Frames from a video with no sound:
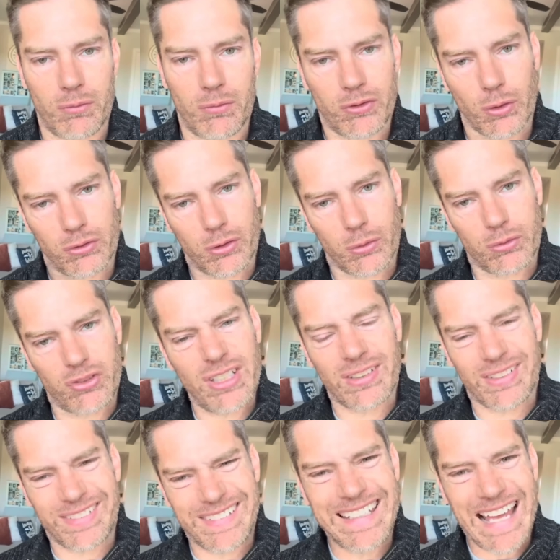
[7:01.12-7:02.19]
so
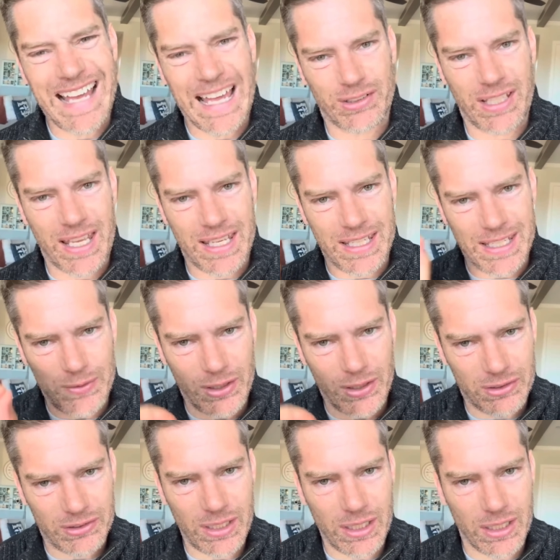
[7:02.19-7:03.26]
Jesus did not say in
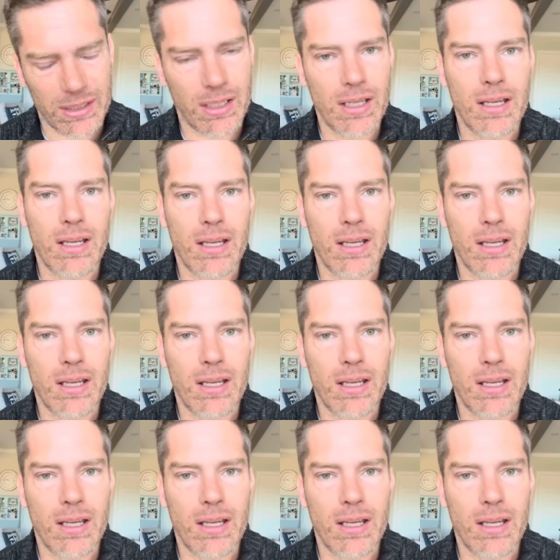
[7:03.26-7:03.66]
this scene,